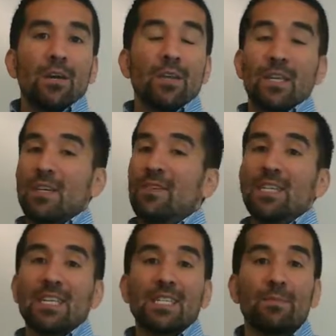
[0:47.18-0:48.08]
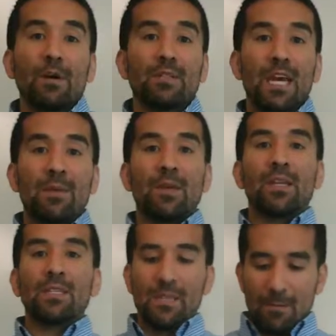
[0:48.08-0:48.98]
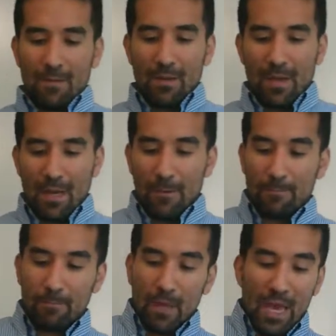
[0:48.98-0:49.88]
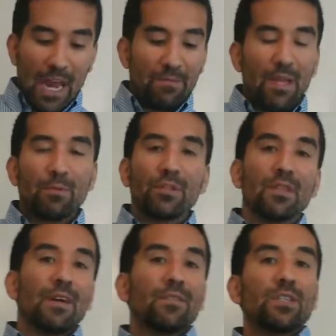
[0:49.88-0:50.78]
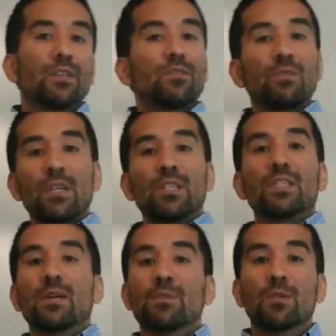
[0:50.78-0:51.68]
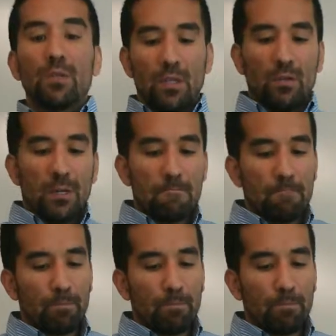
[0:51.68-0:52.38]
The activity takes about 10 minutes, and I've been able to leverage it through each subsequent unit.